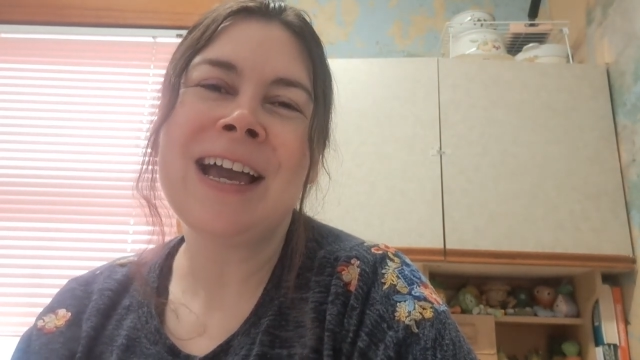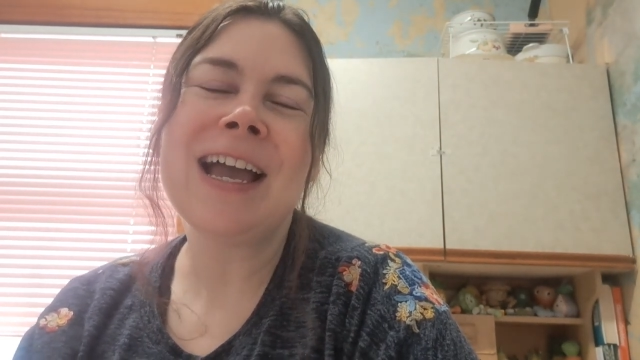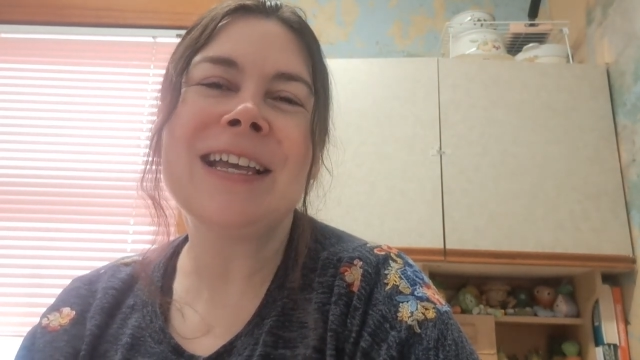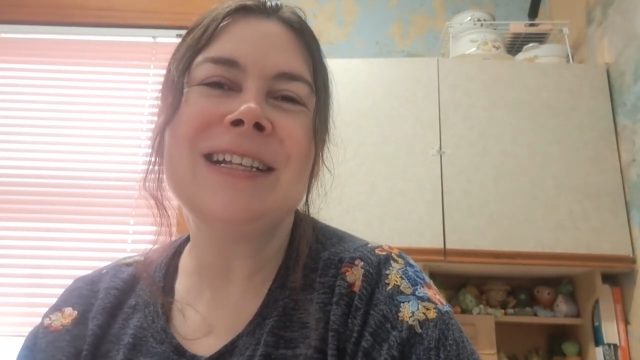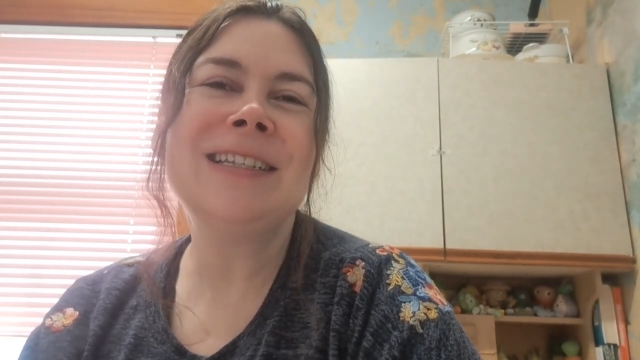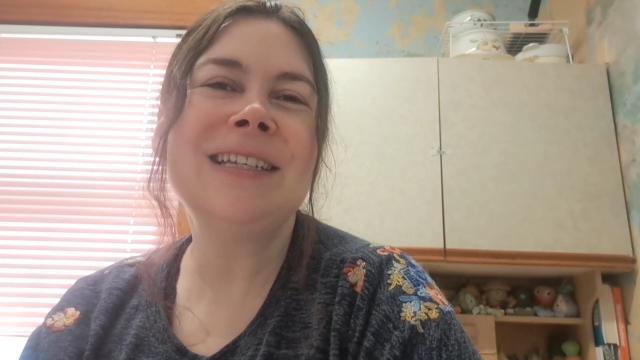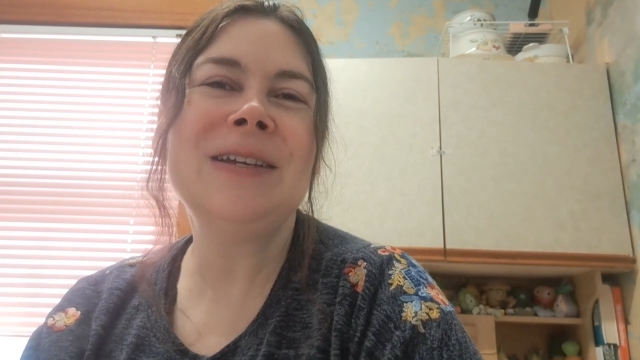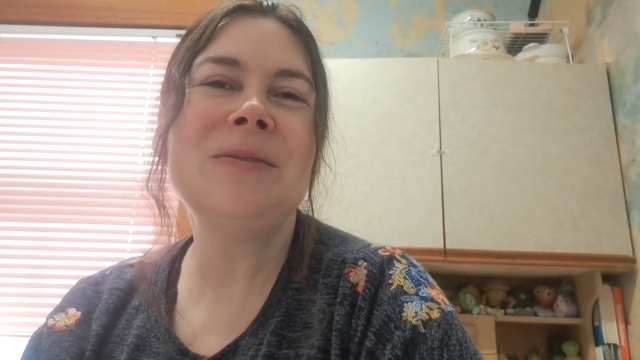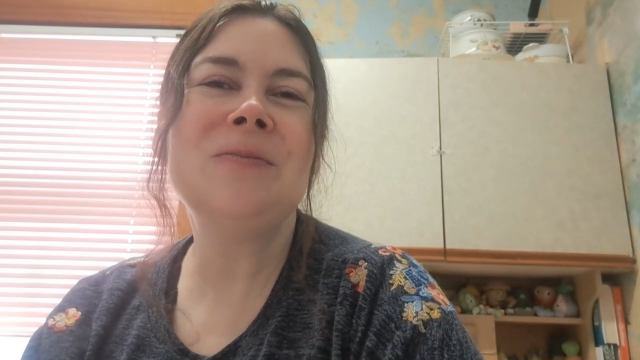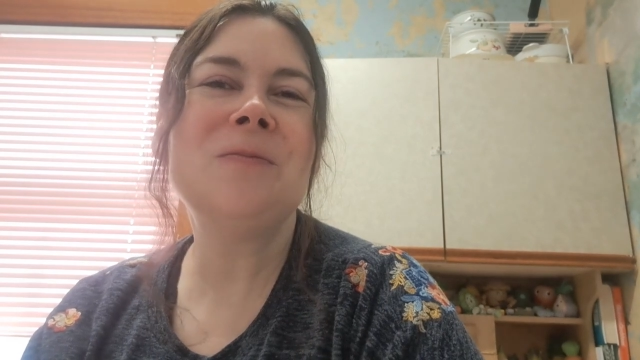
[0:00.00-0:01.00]
I can
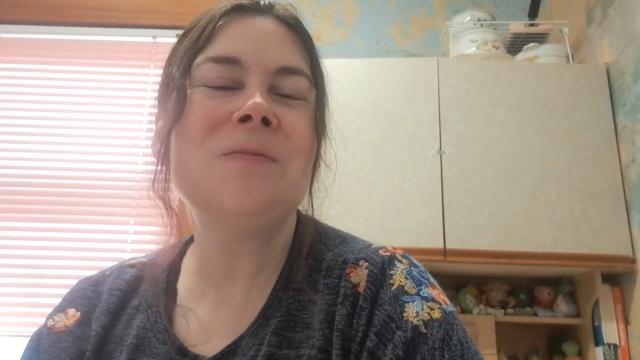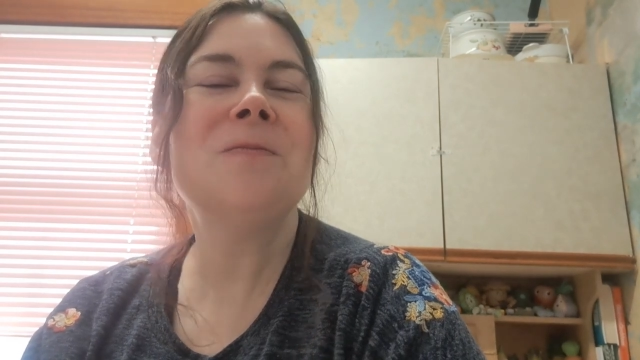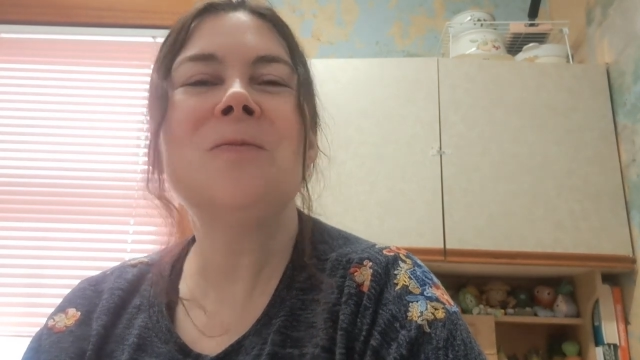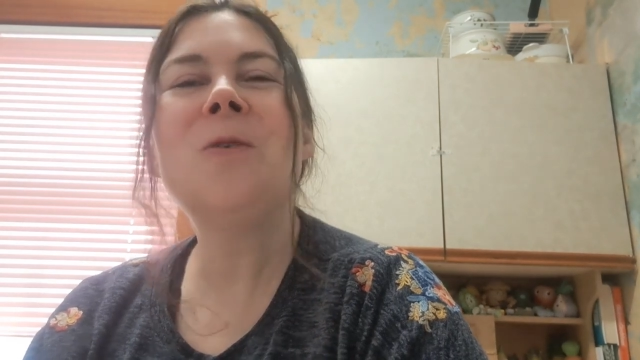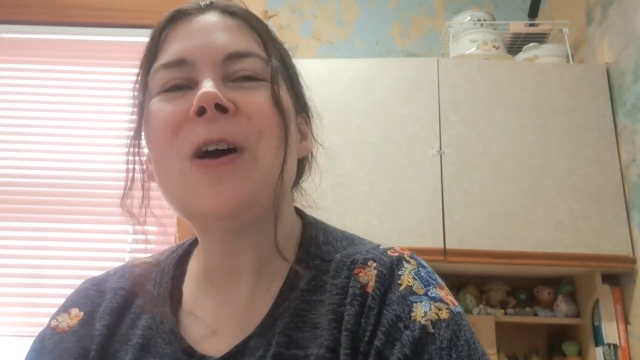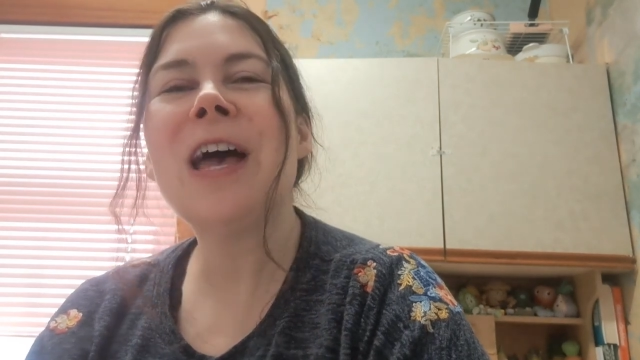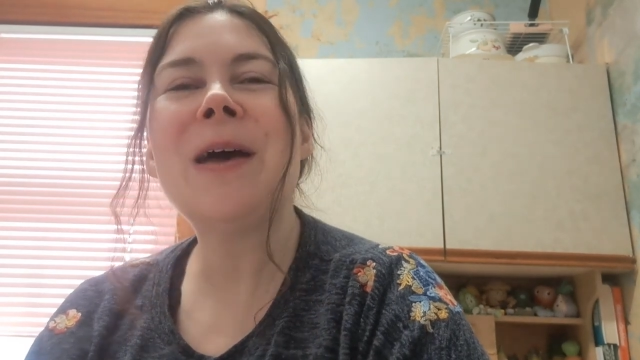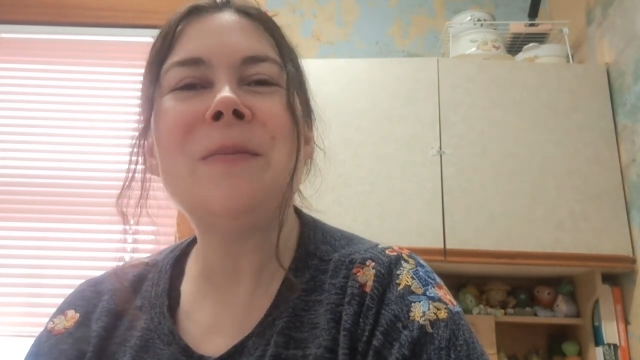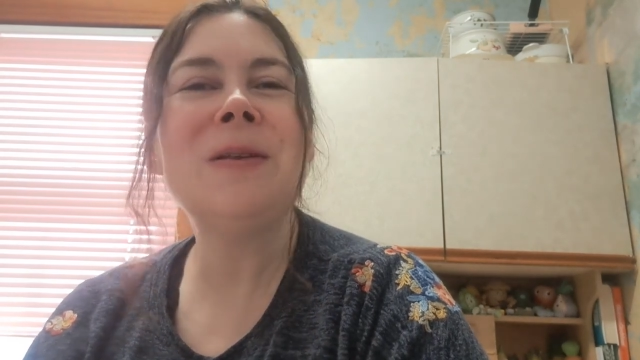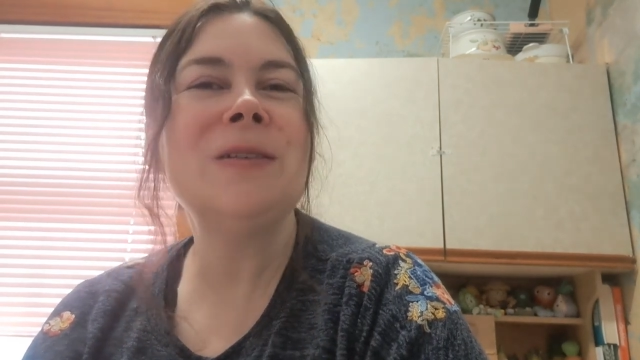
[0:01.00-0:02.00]
see what
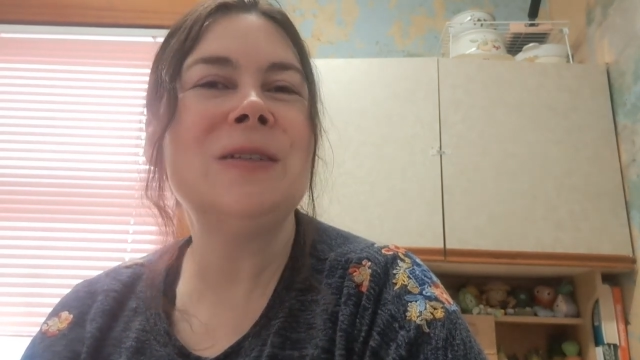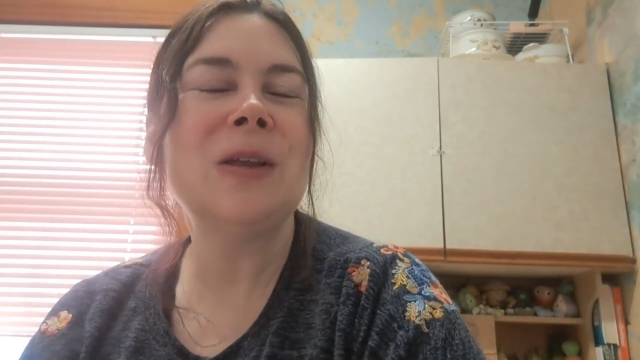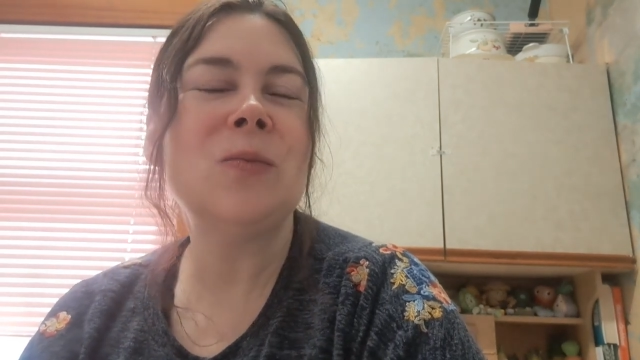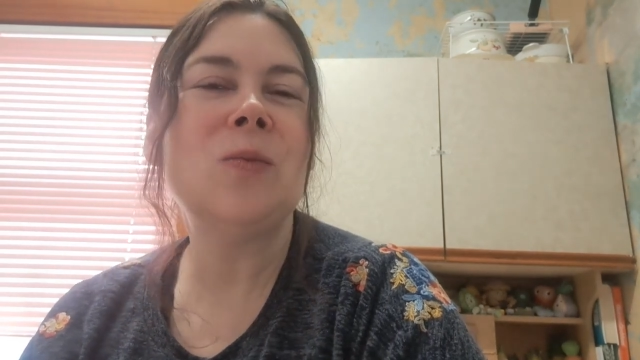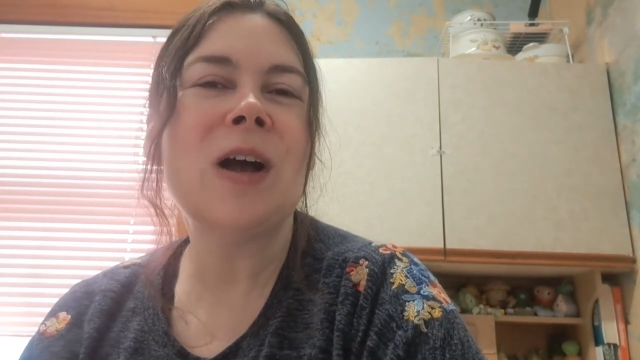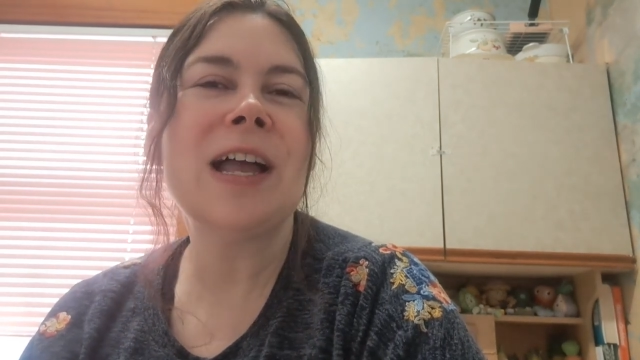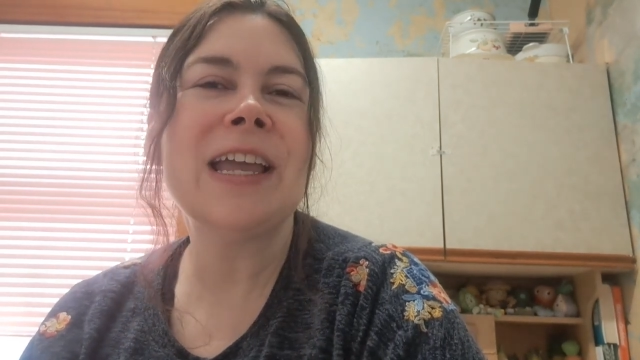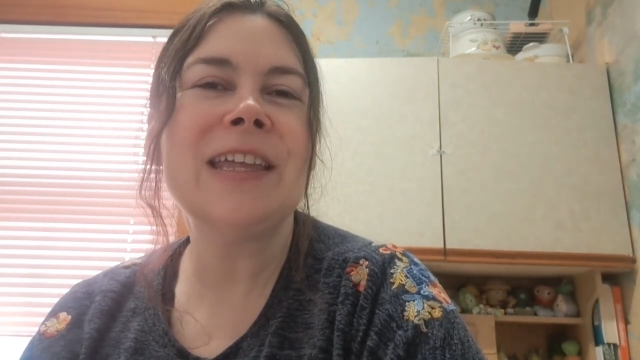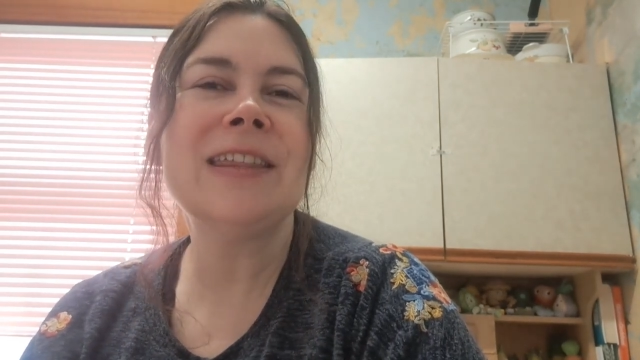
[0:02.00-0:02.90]
happens and why